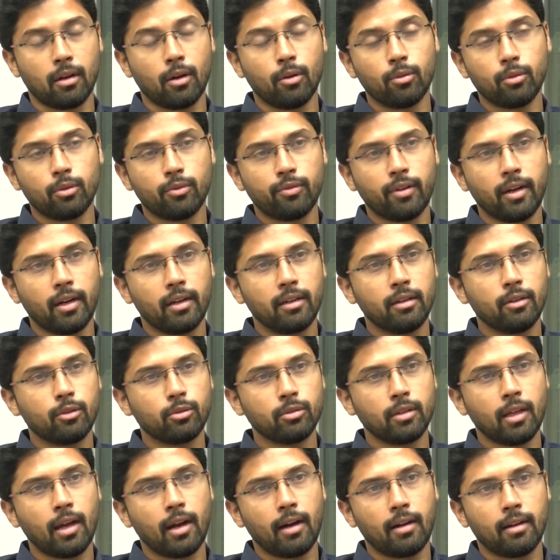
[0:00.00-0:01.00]
How to find
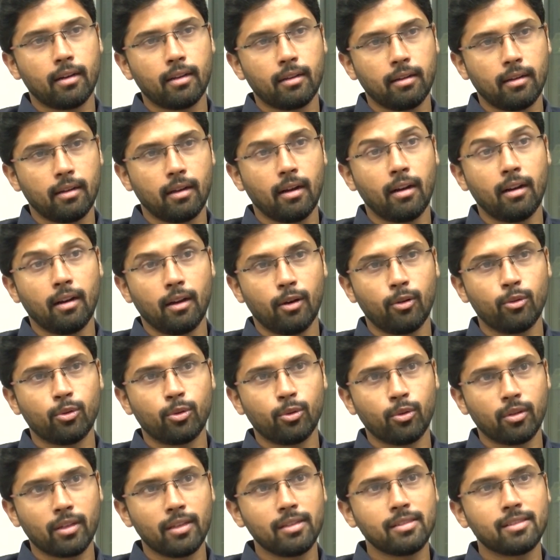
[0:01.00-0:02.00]
out that and how
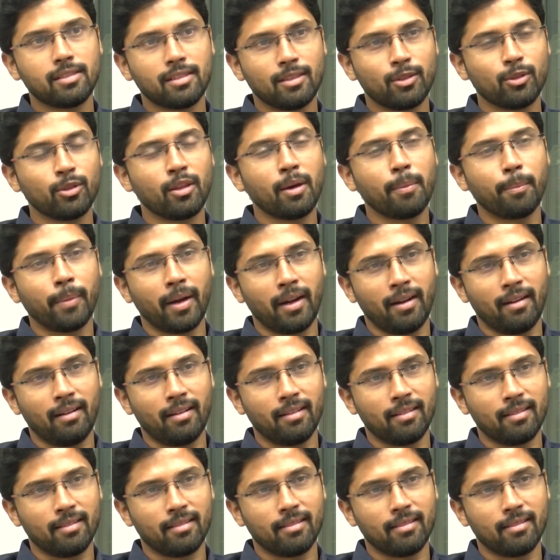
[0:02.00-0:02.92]
to reach to the mentor?